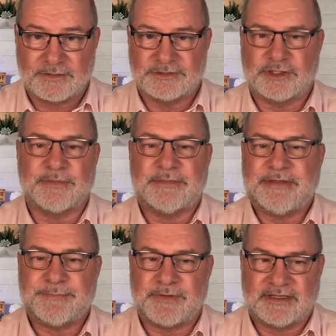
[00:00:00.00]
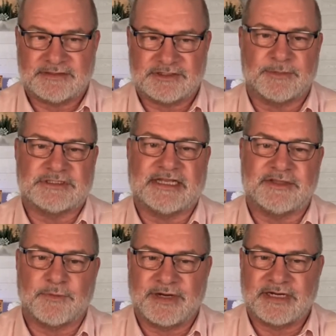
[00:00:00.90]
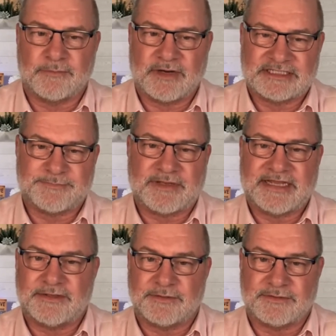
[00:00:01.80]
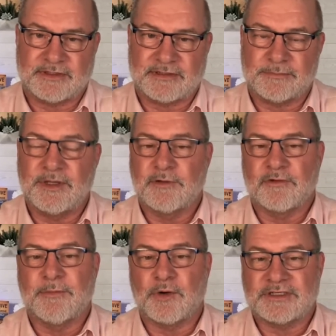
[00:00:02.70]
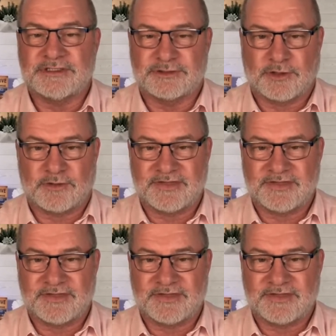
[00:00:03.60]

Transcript: so many people, it's almost like they're wearing a breastplate or a remote control,